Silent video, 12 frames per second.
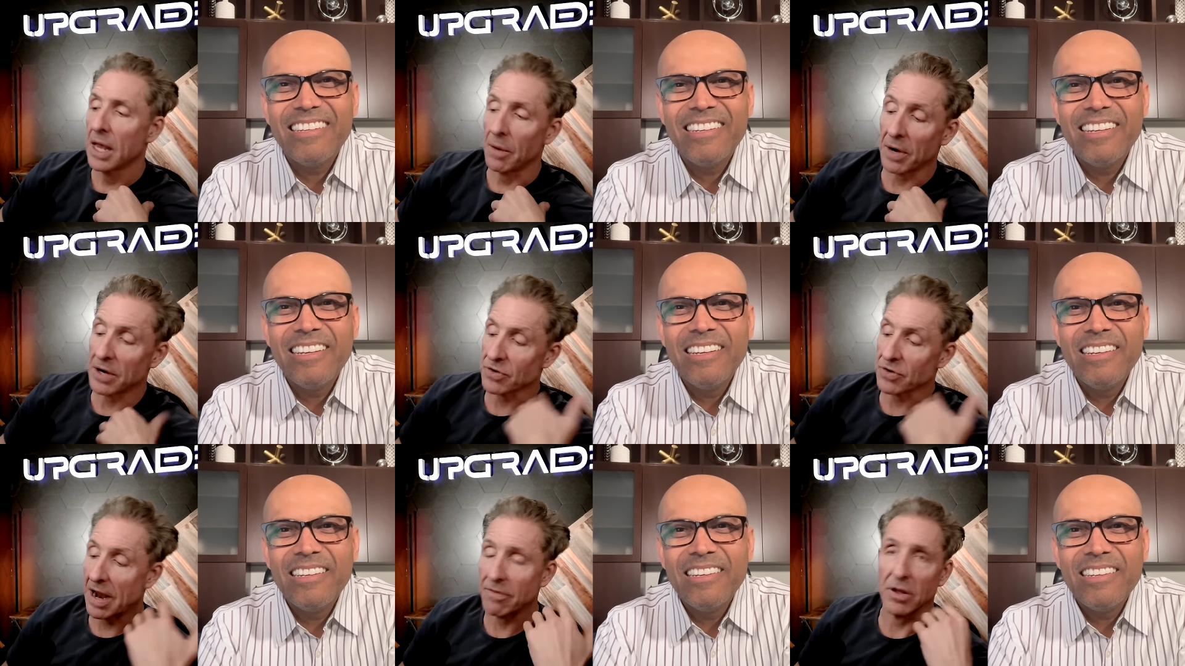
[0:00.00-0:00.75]
Speaker 1: And when I
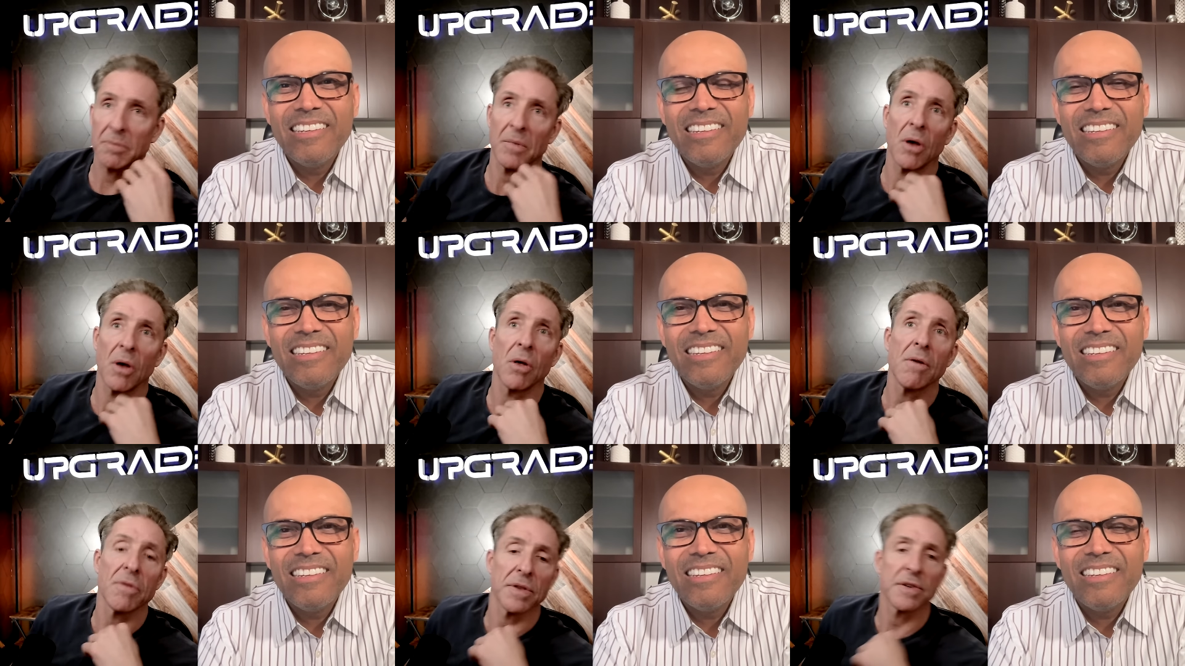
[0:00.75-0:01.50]
travel, I'm all
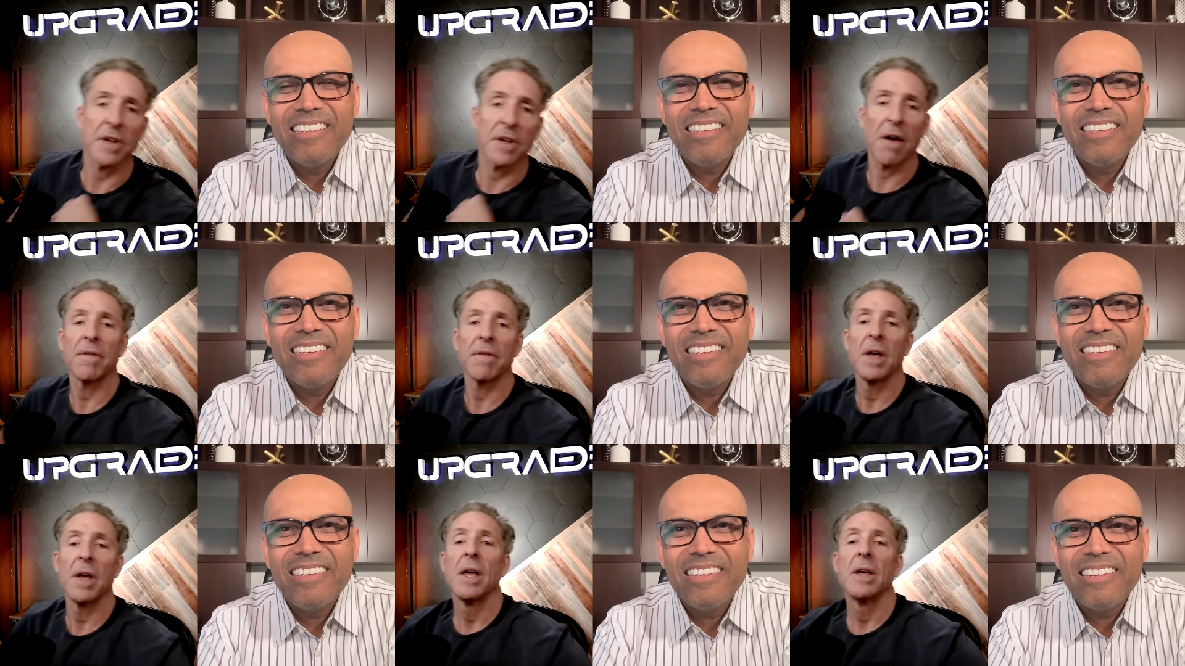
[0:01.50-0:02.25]
over the stuff.
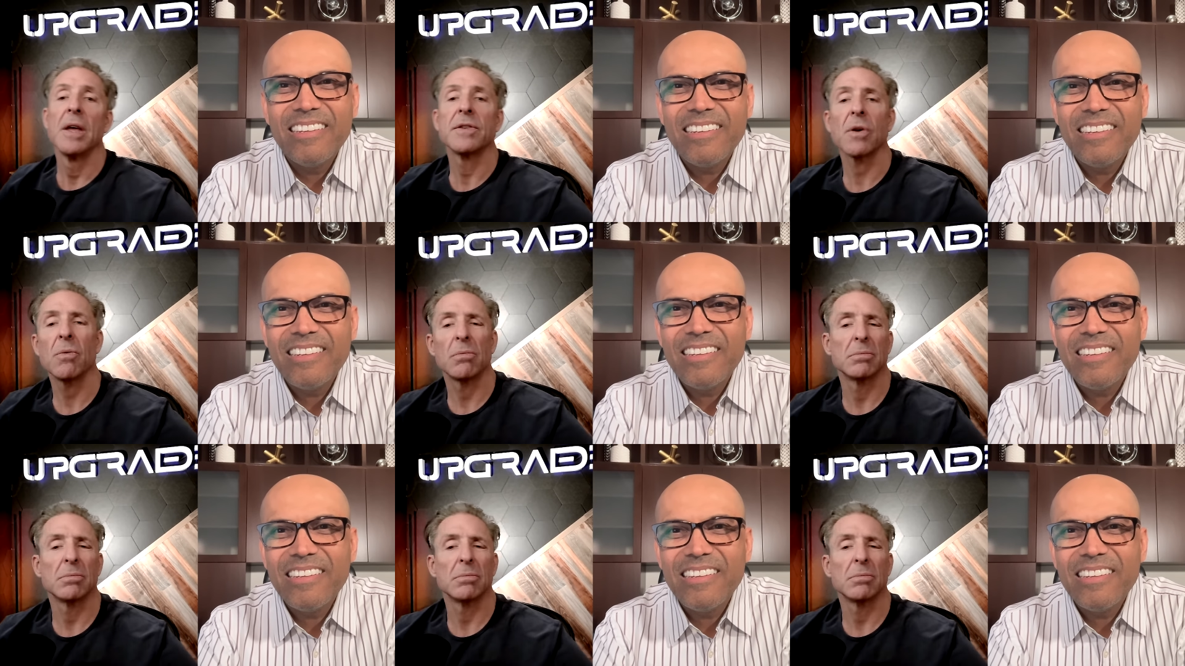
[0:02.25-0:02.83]
So,